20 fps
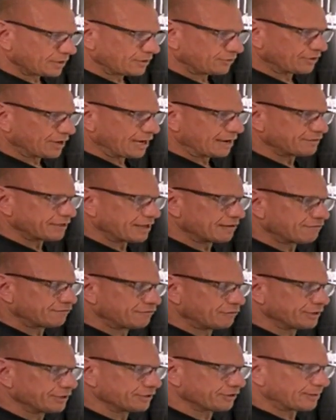So I have to have
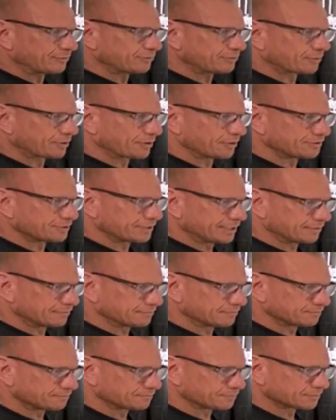400 grams of protein,
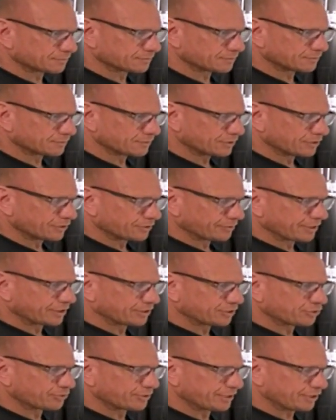
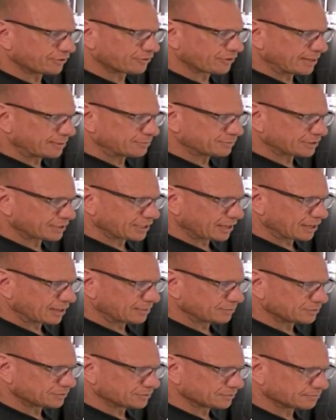320 grams of
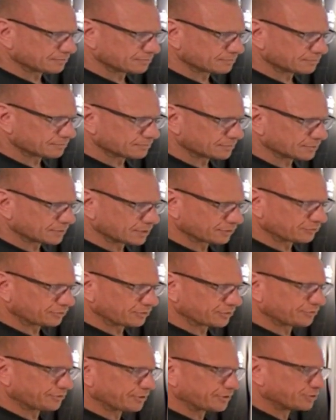carbs. Oh,
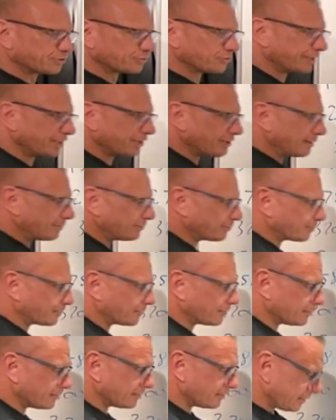sorry, 320 grams of,
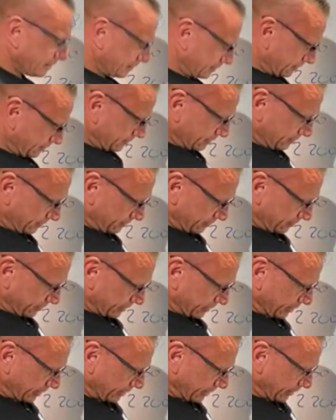let's do
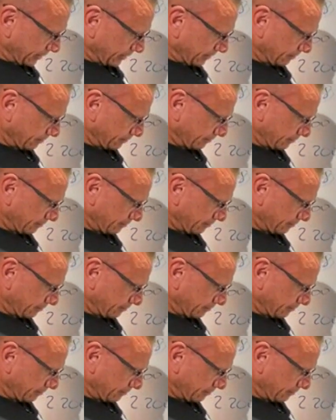that again.